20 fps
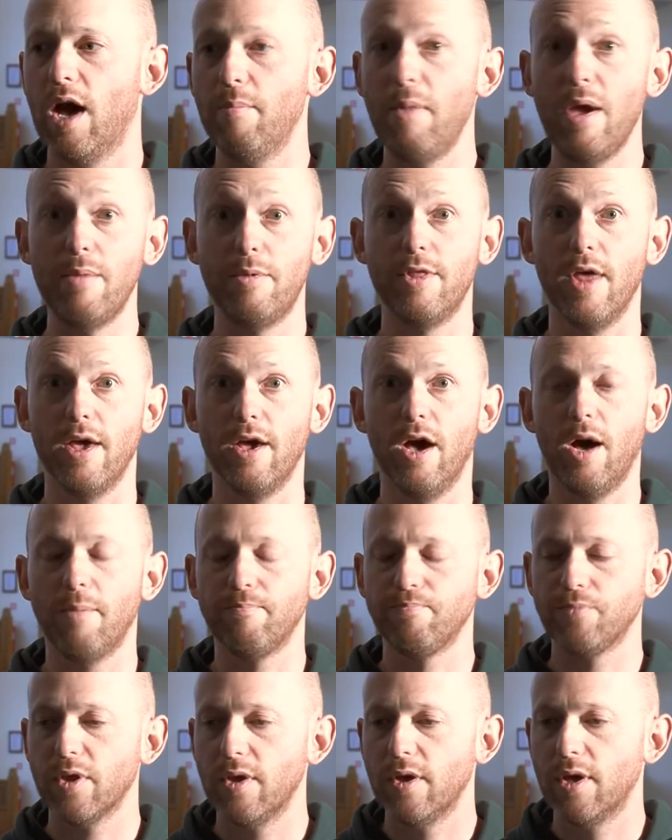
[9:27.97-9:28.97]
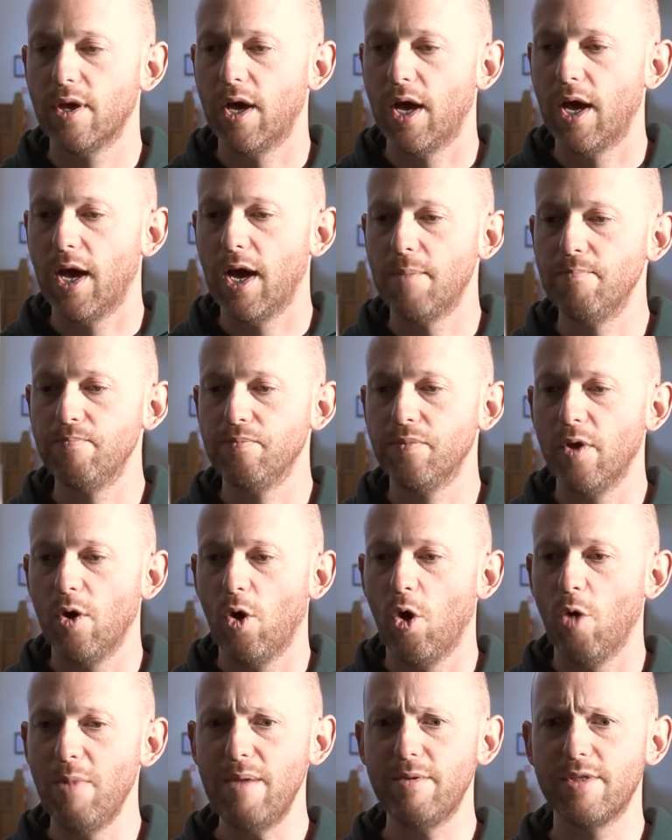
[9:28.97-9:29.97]
Maybe they are.
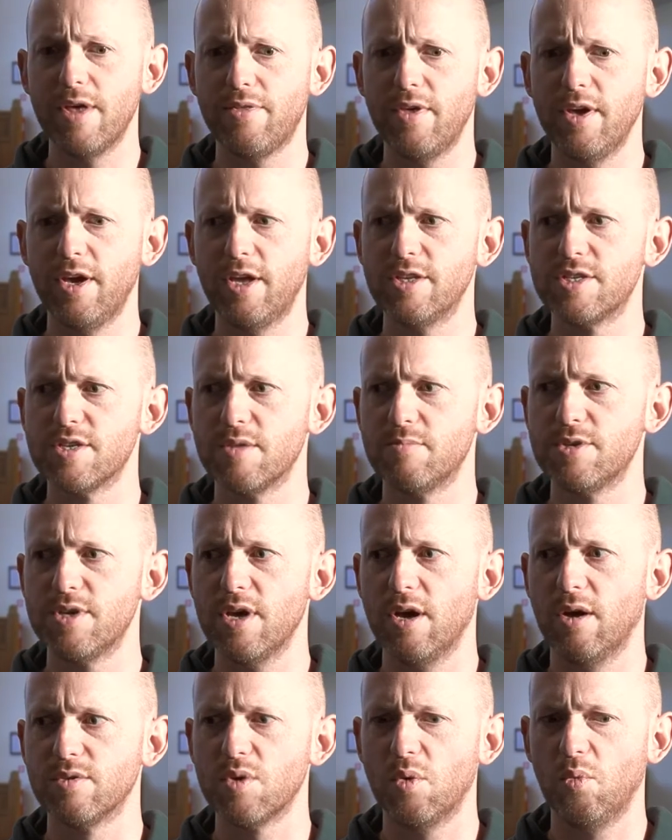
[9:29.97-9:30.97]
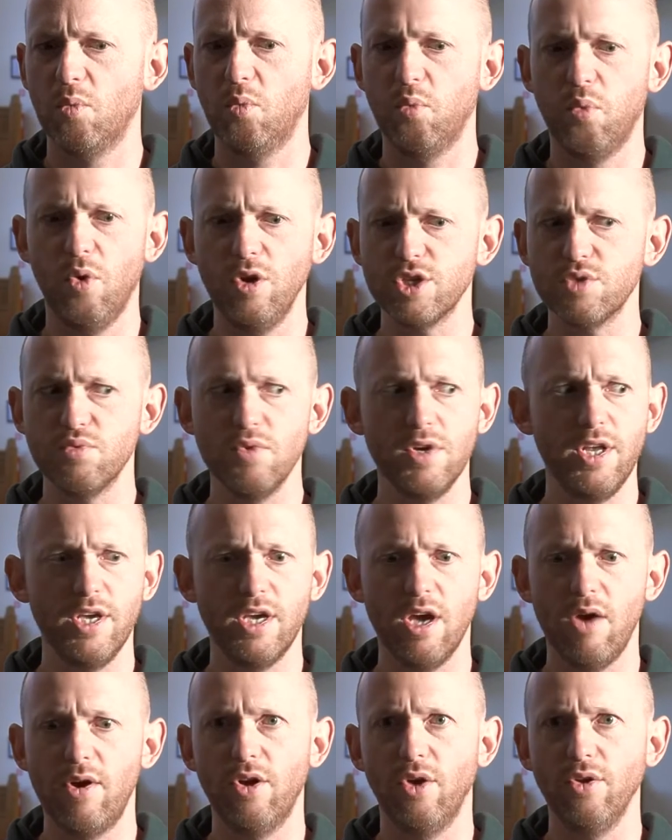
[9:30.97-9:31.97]
Or maybe they're thinking to themselves, what's really
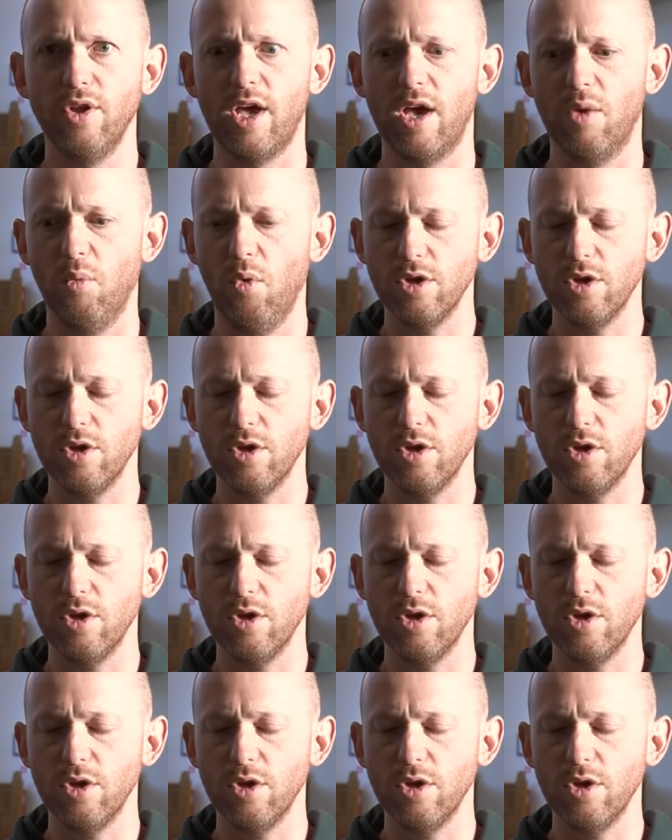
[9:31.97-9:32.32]
going on here?